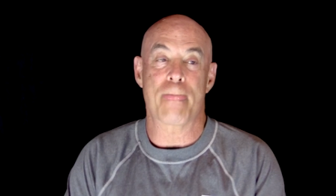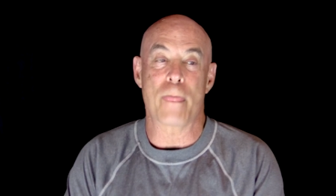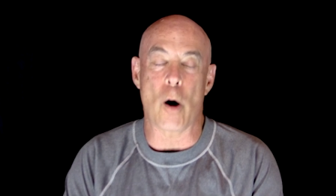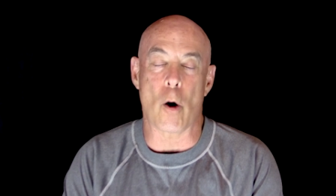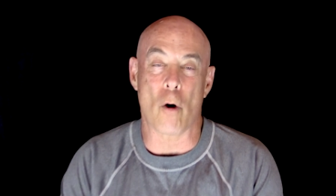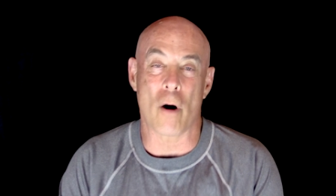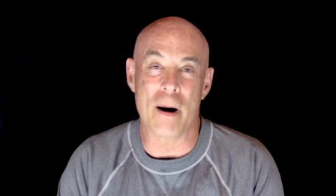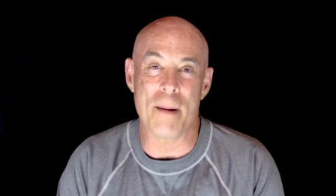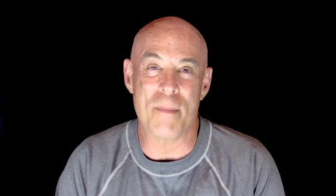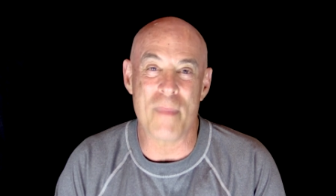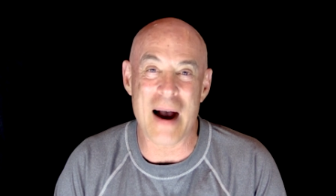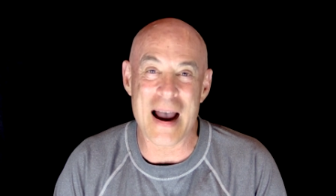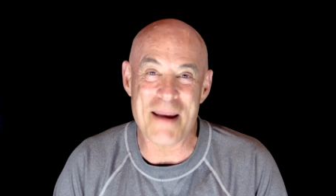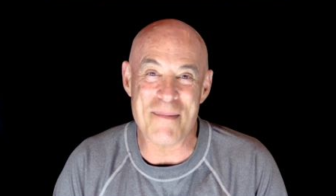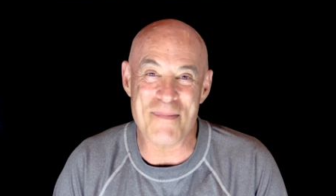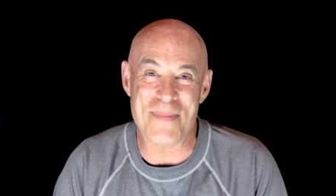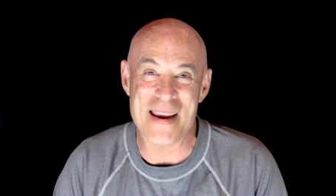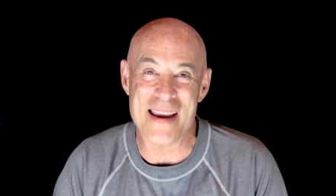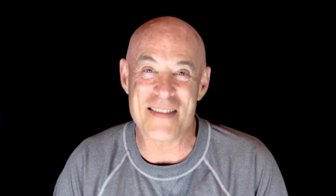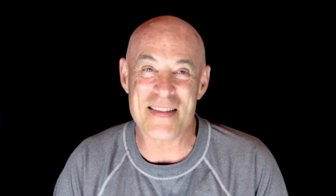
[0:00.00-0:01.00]
Or it
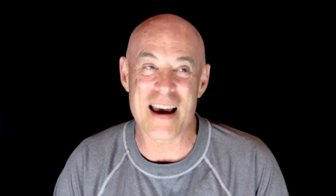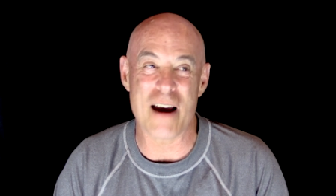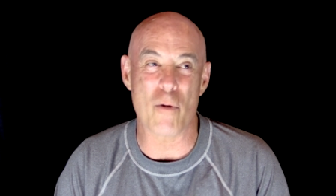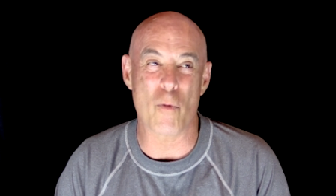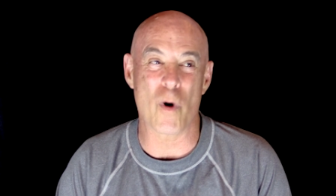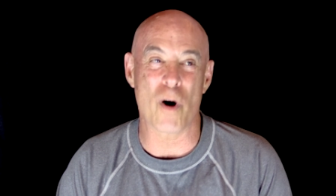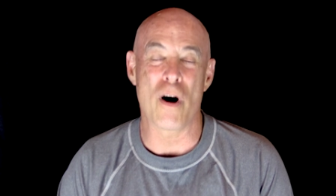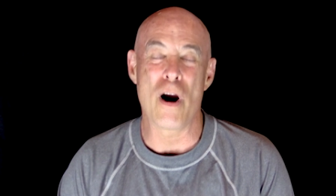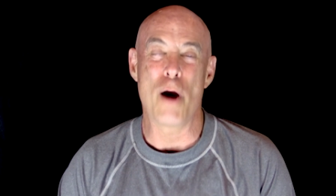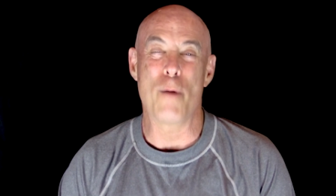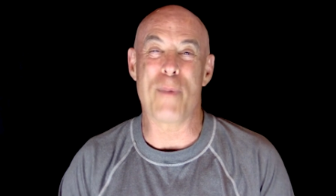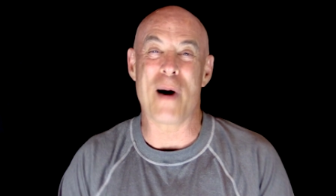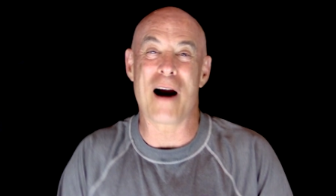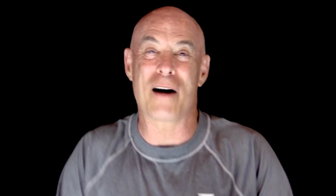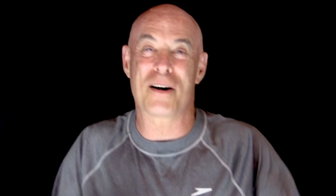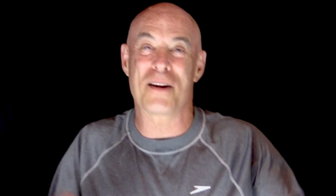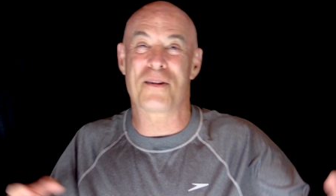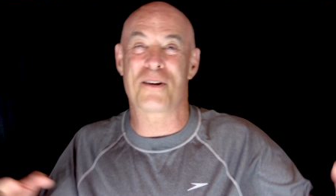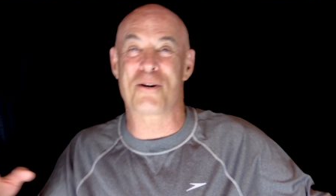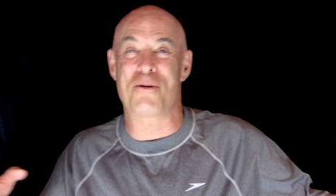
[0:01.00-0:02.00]
might be that we're
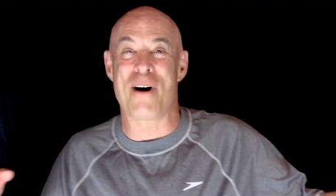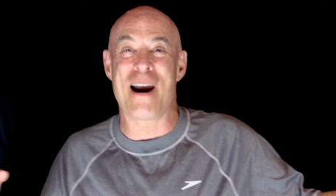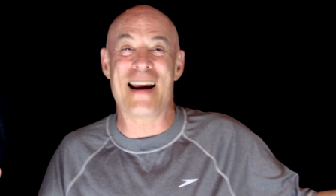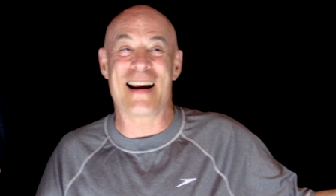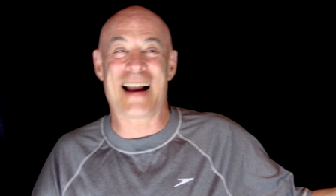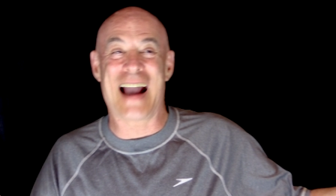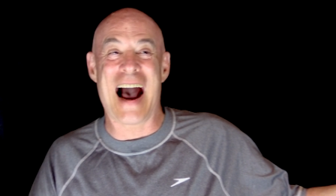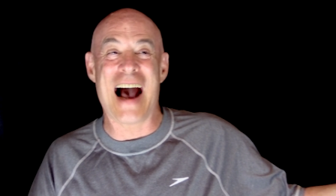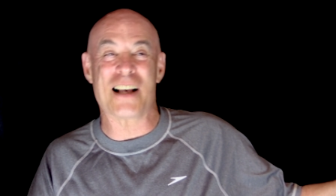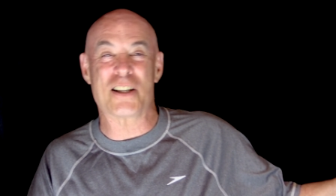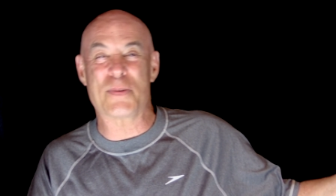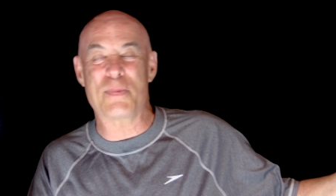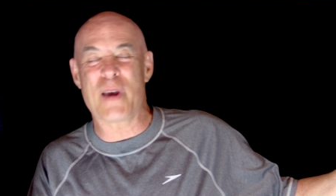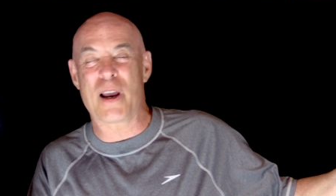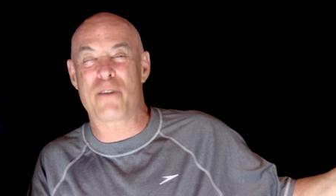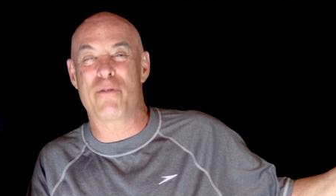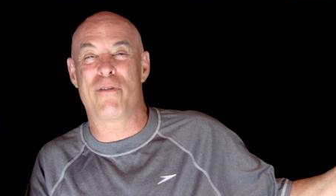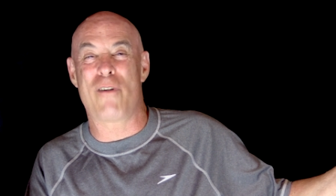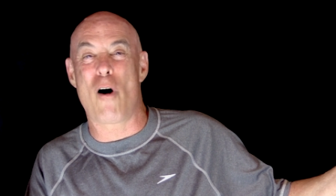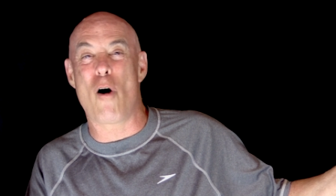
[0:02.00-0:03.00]
part of the great
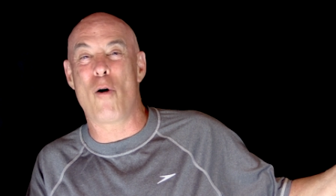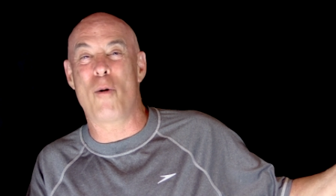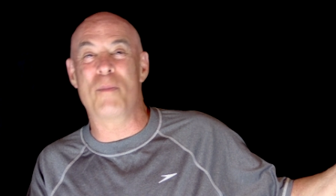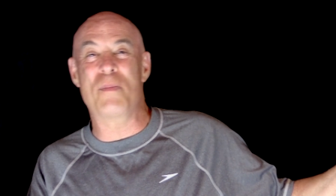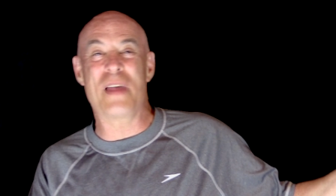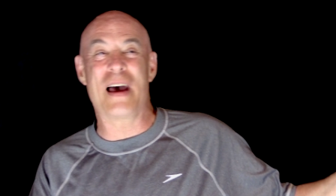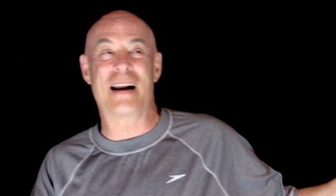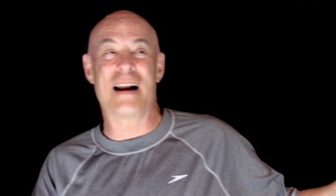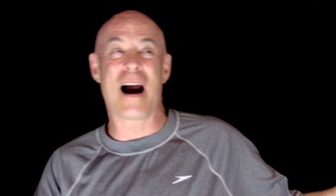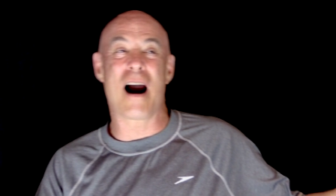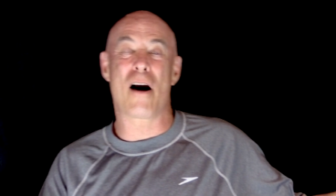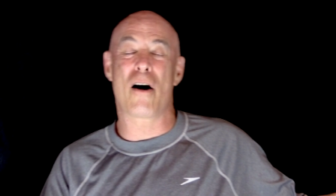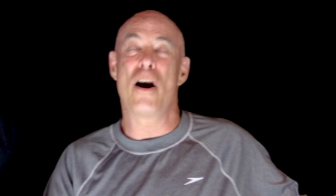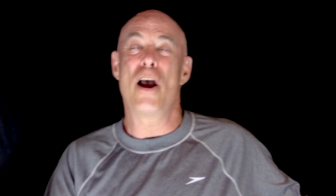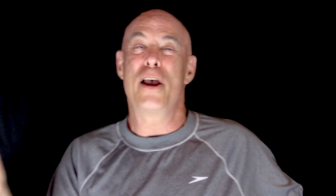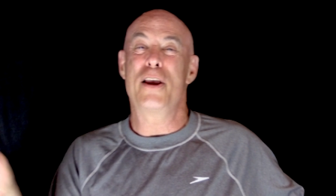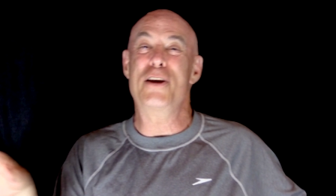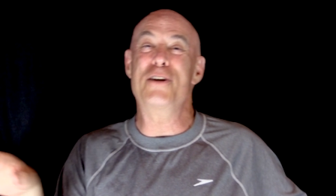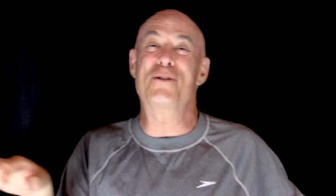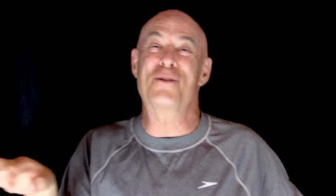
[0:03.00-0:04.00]
cosmic foam, that our
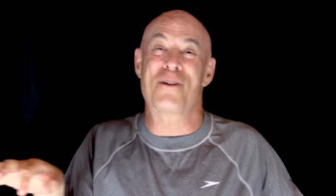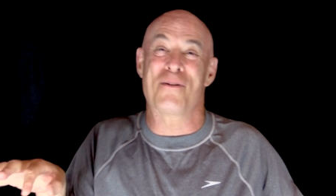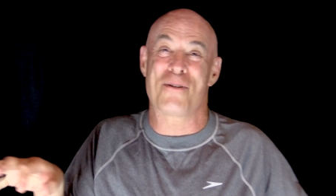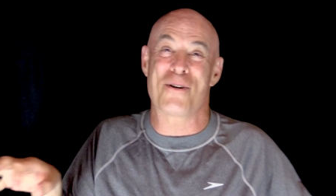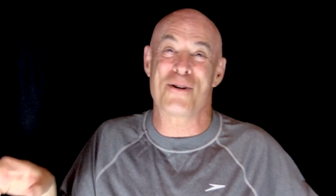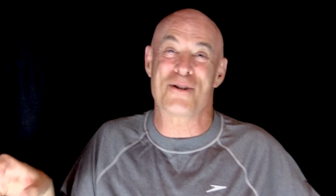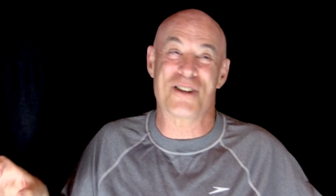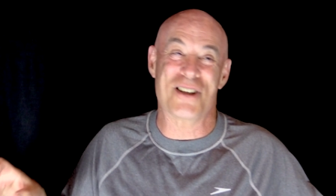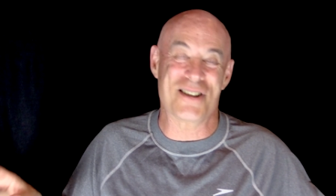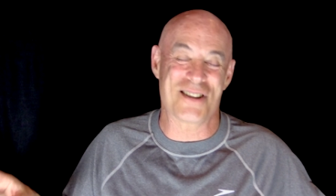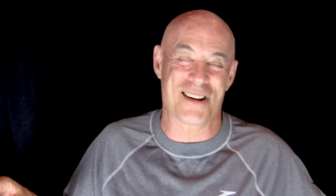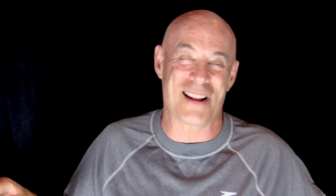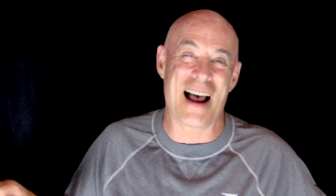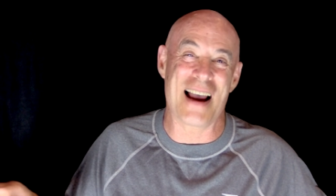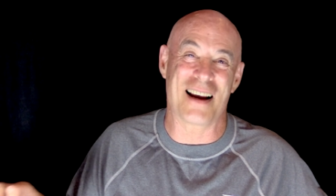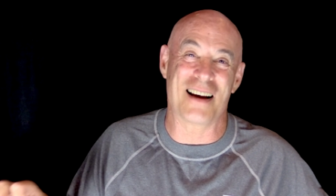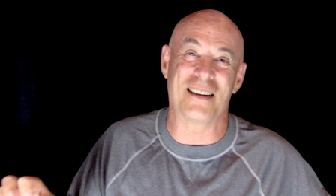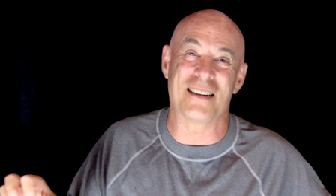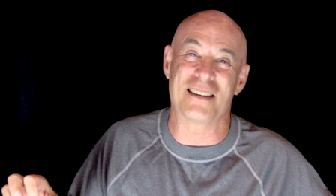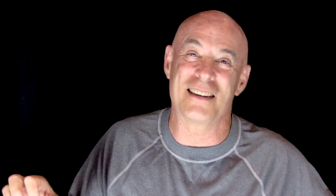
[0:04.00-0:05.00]
universe is
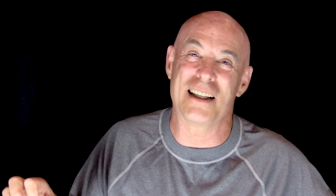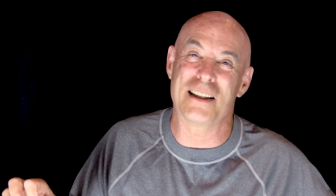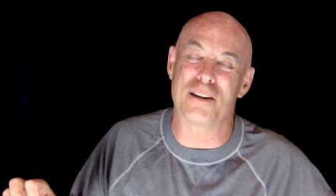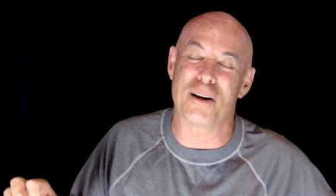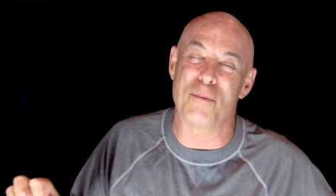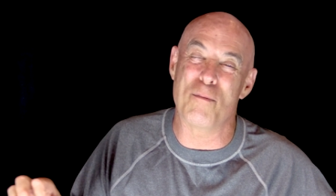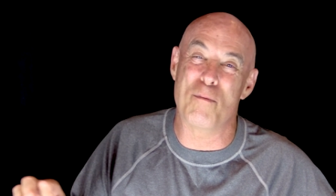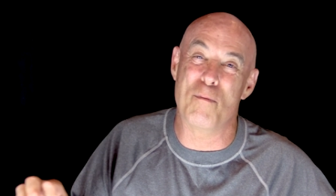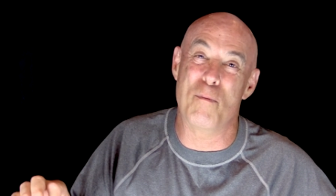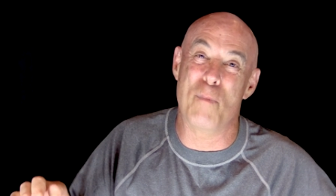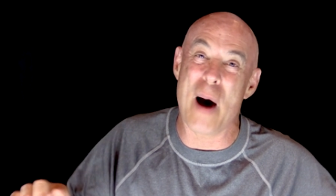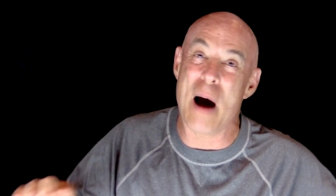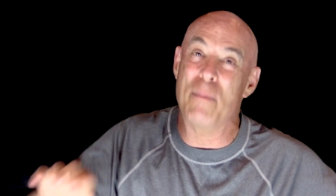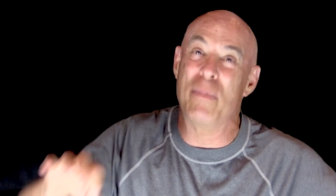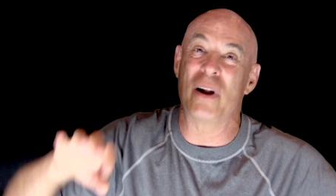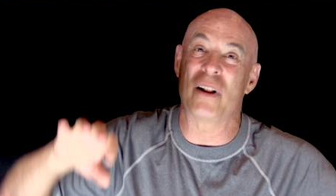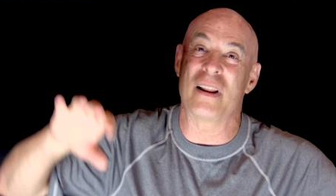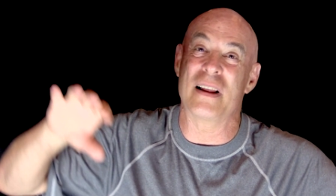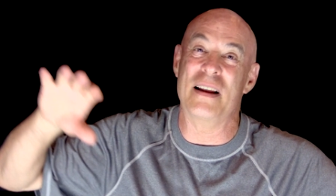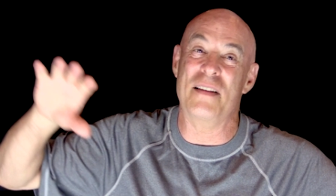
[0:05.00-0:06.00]
like a little
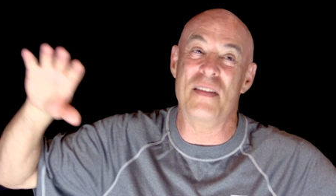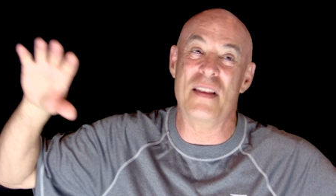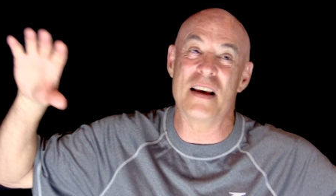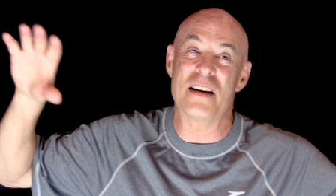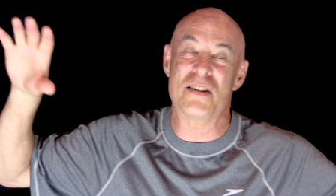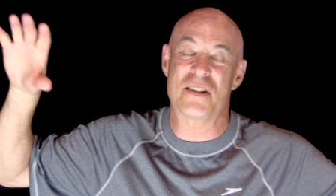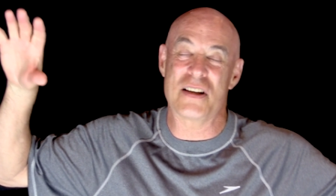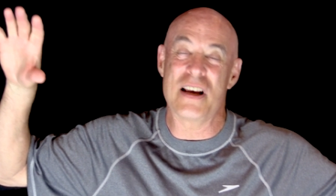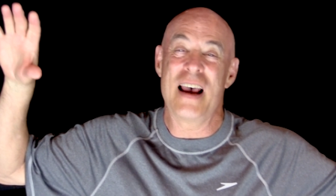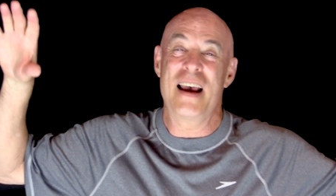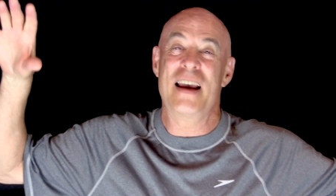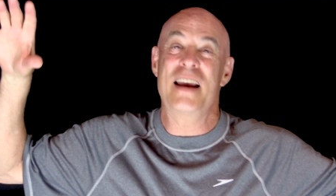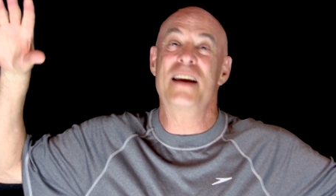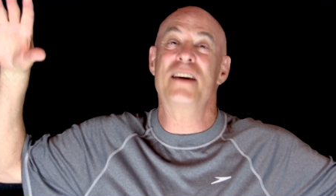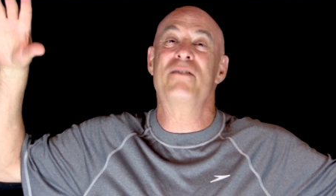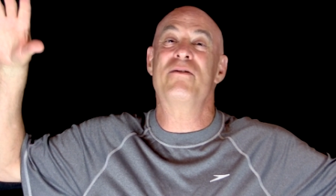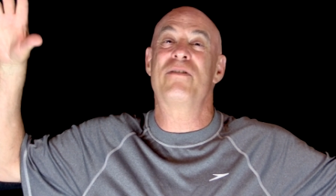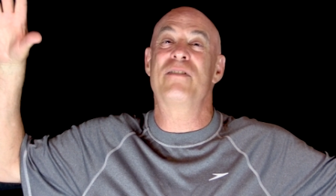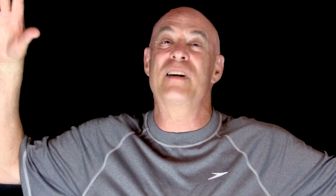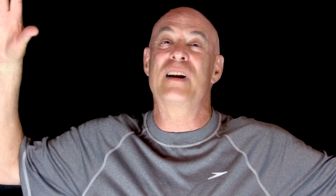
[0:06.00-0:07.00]
bubble in this
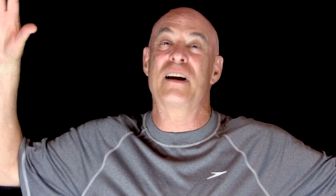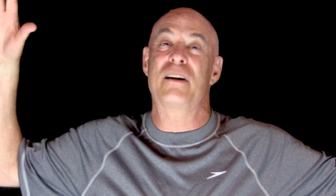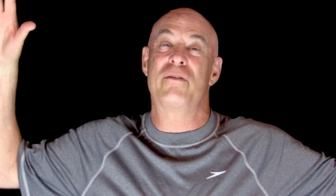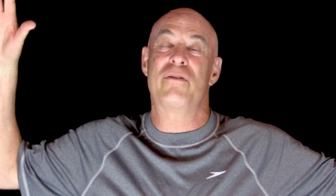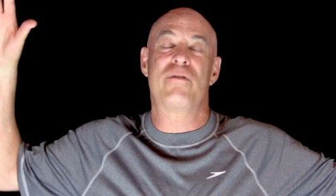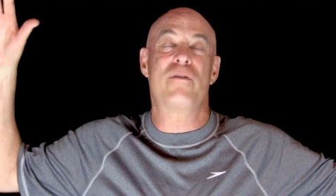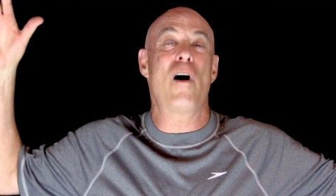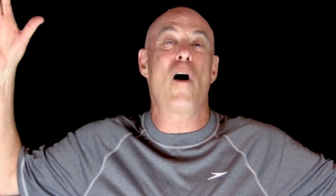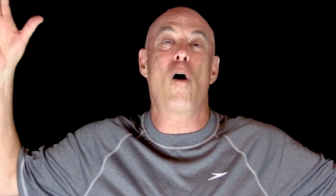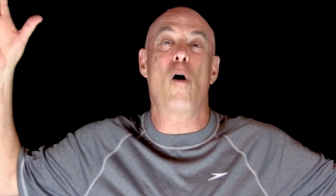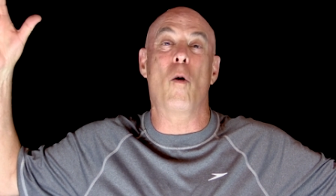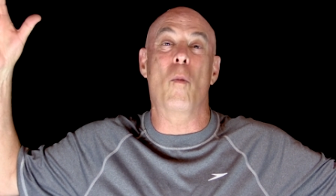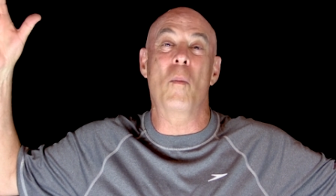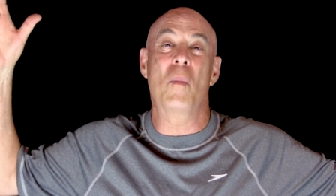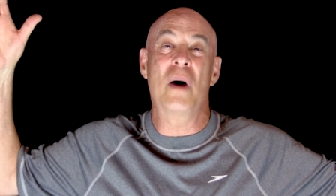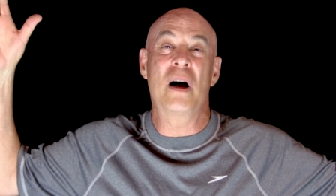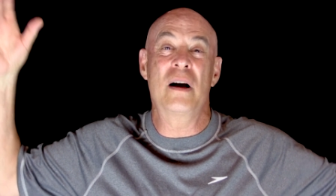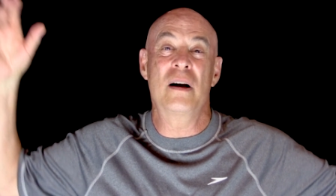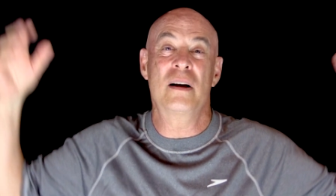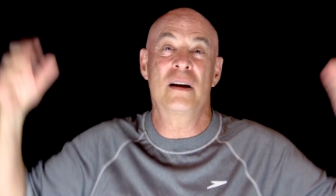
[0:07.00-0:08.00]
infinite
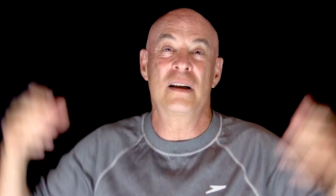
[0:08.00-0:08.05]
foam